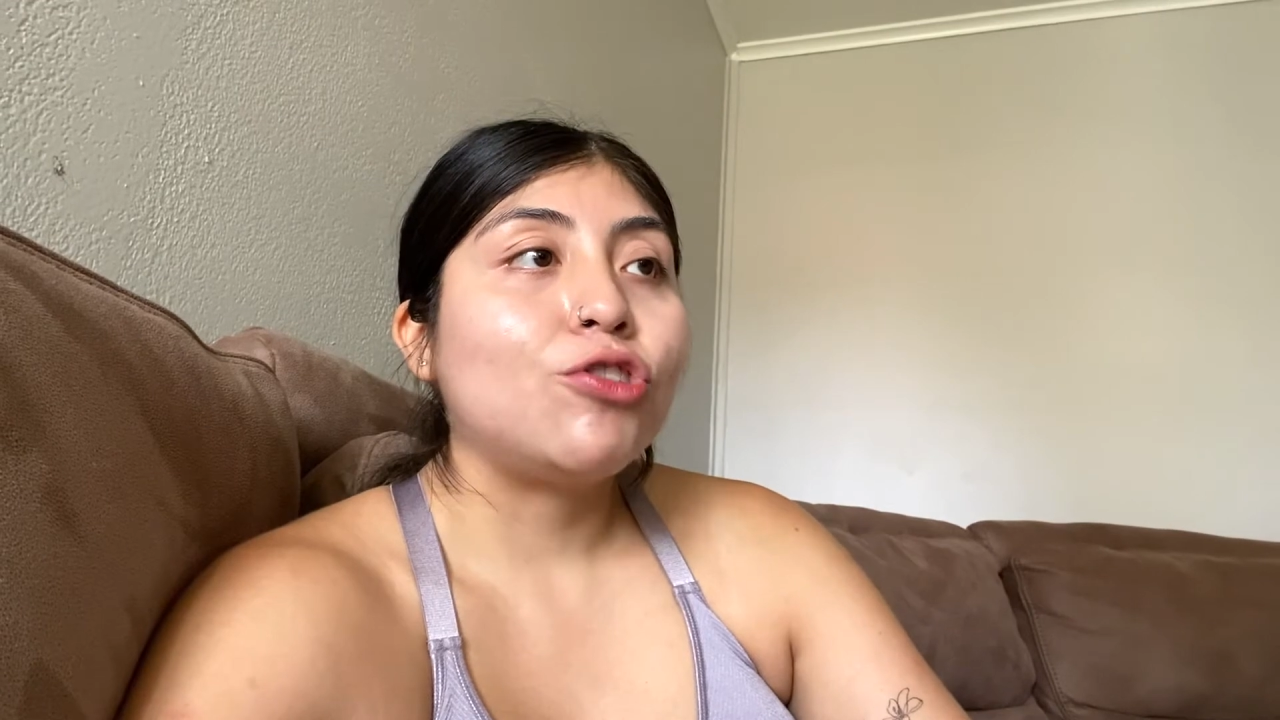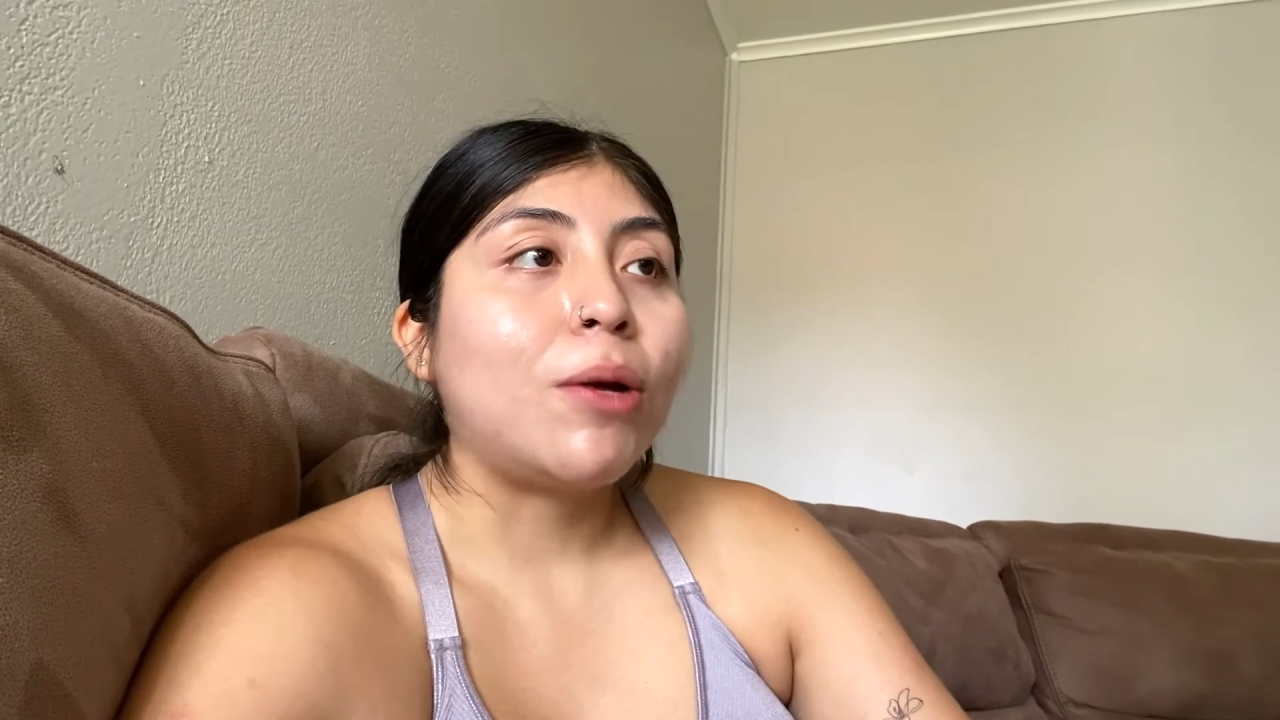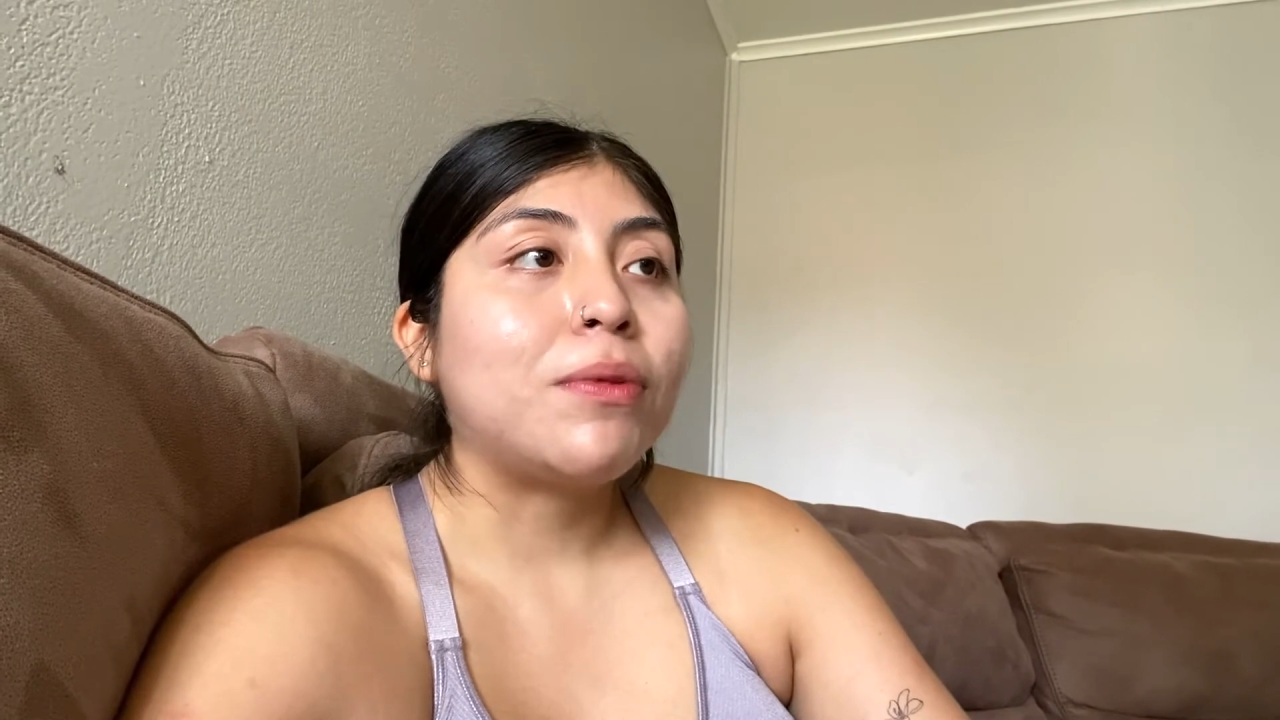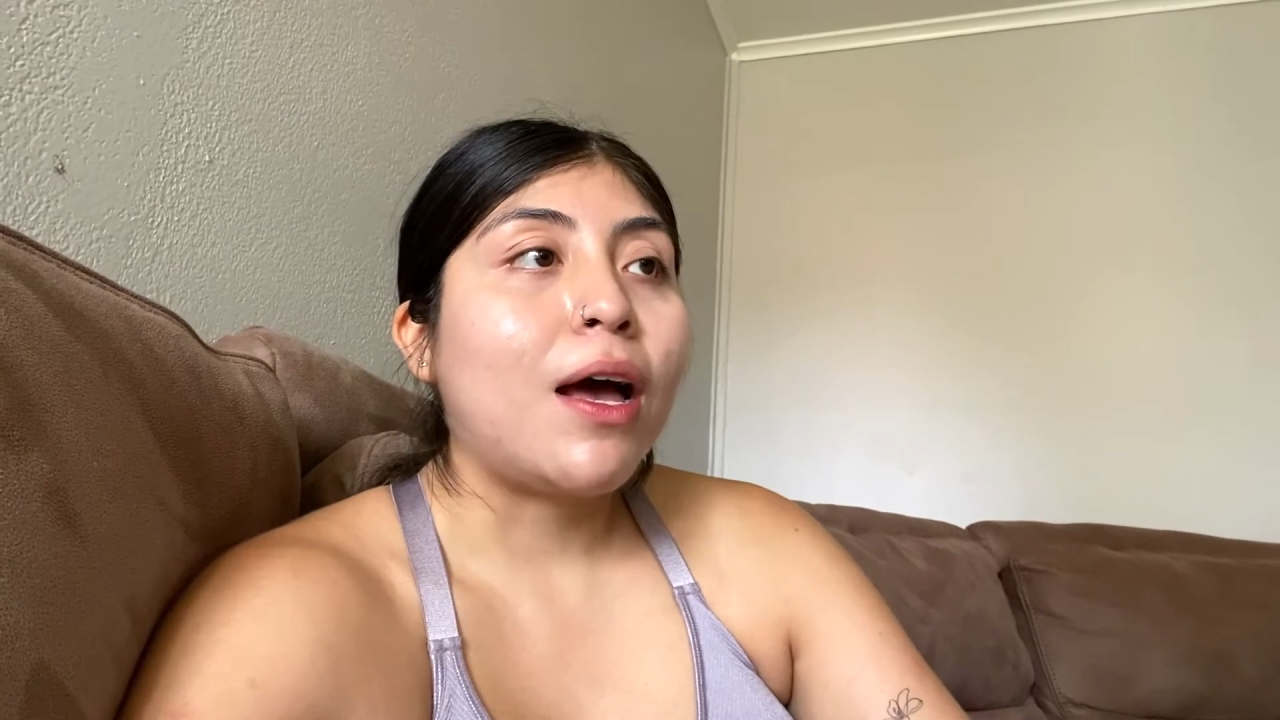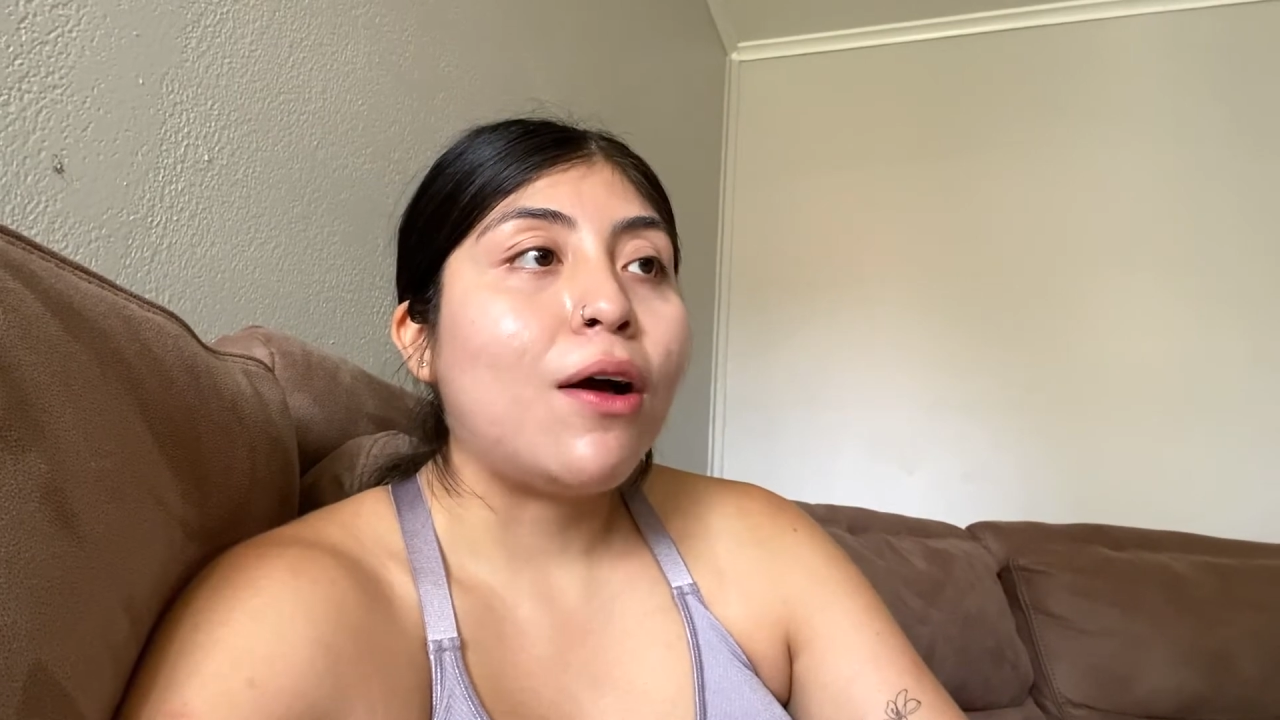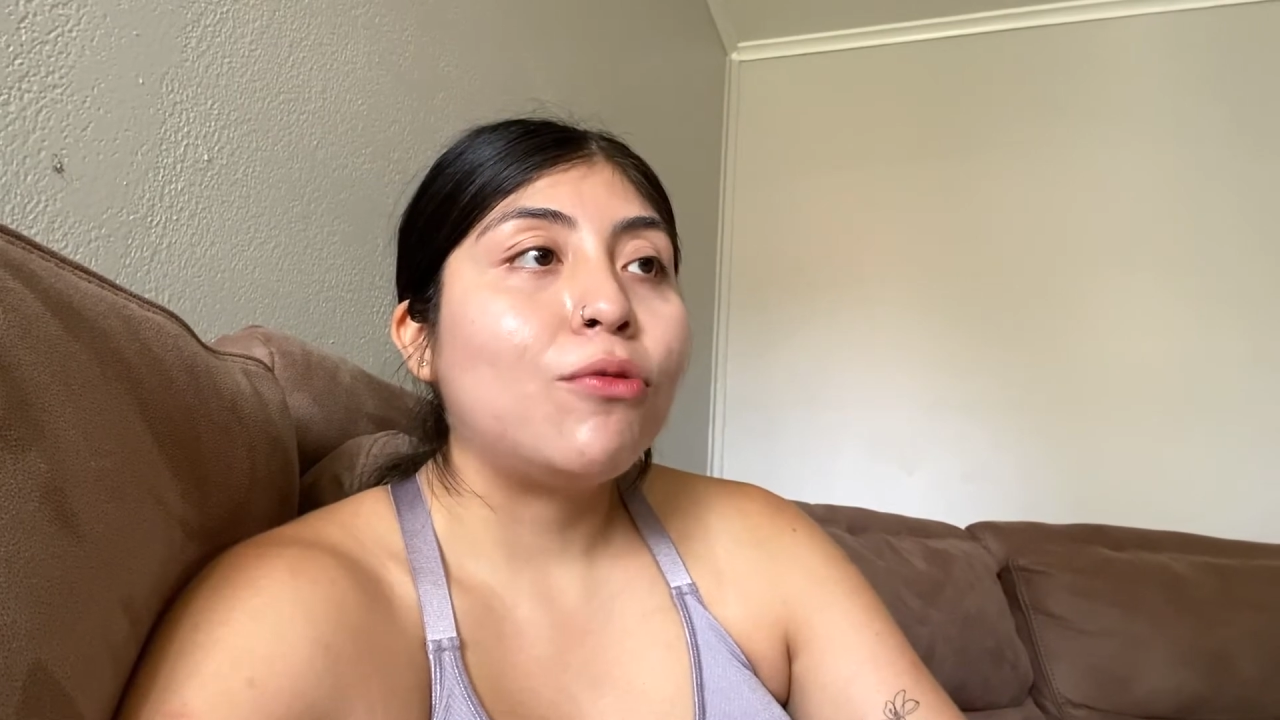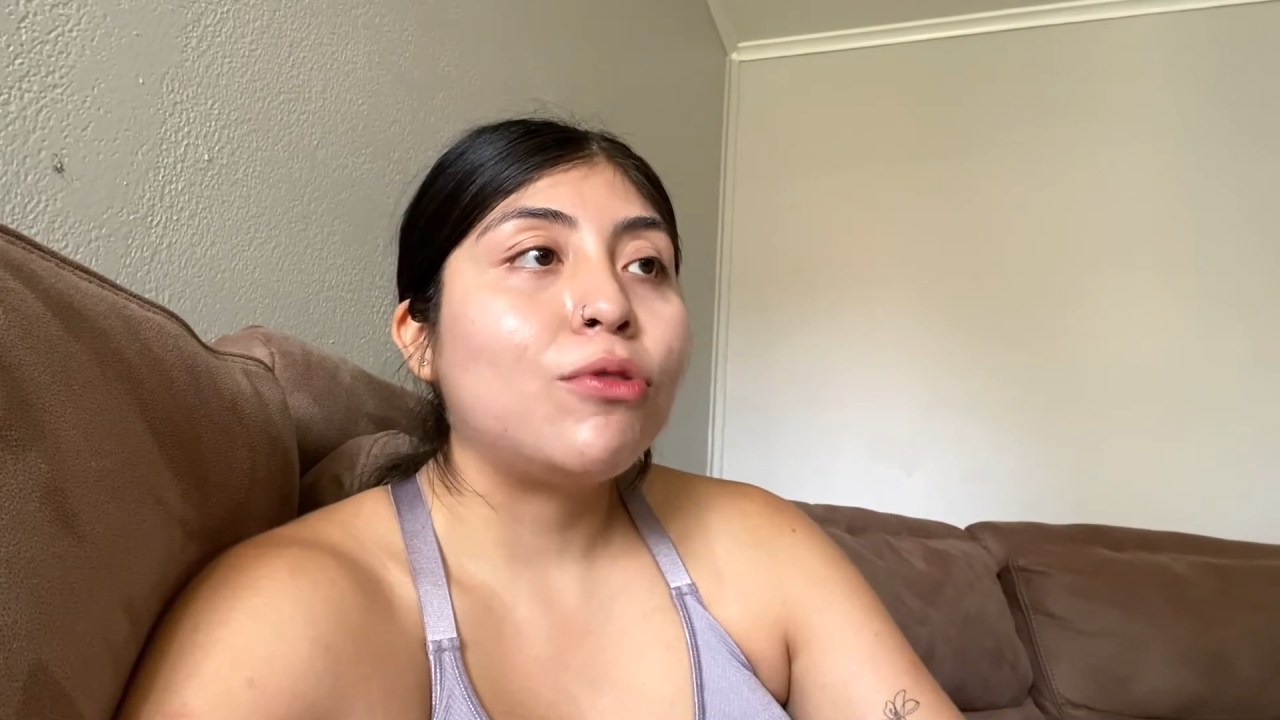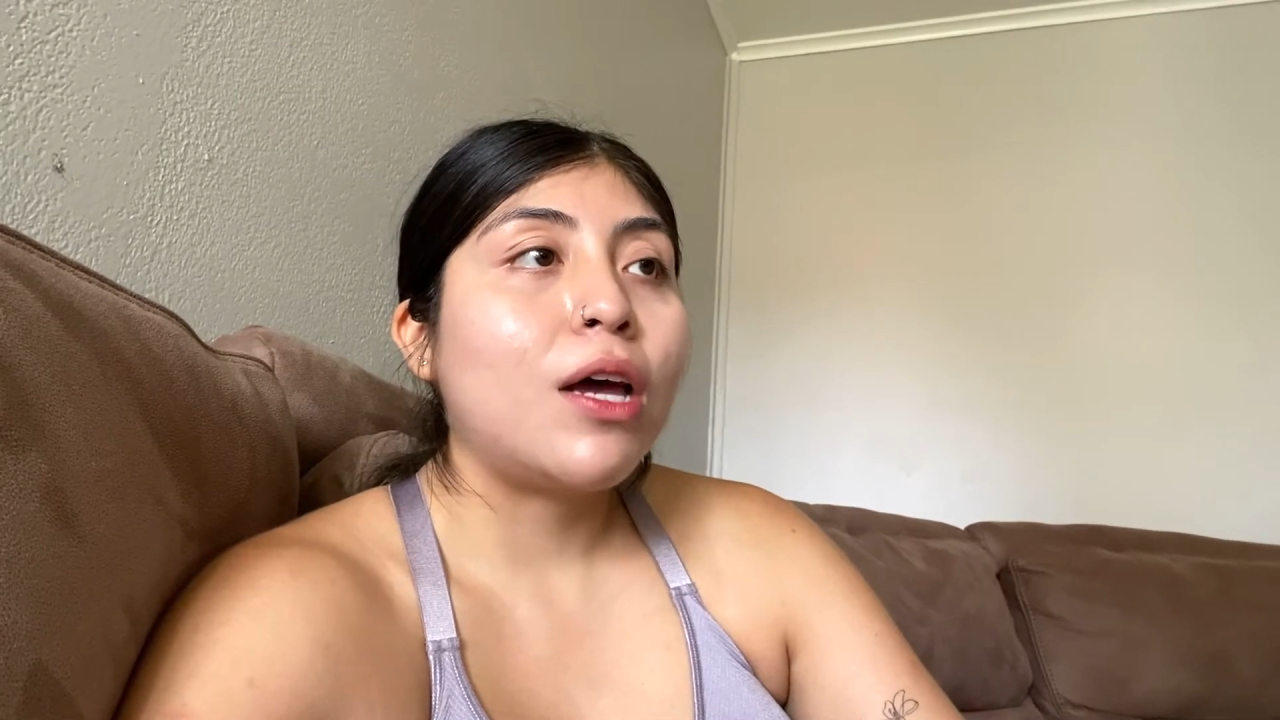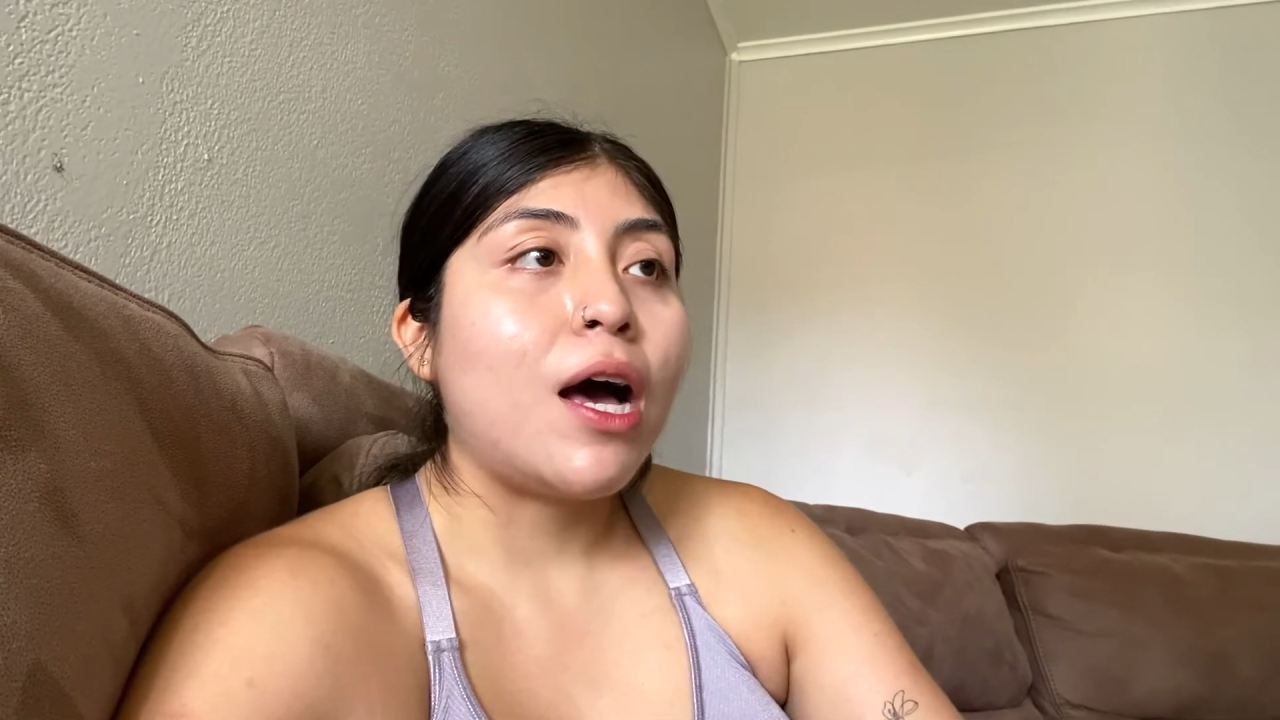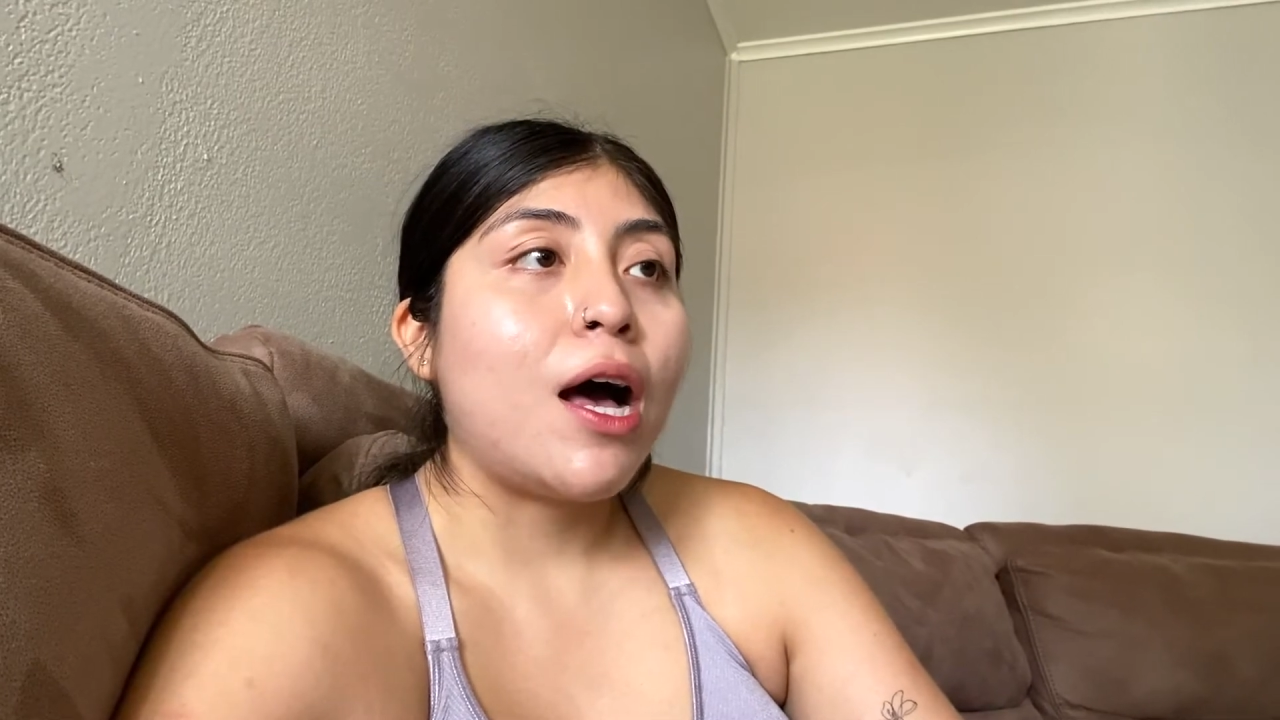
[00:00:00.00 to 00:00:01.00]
drop down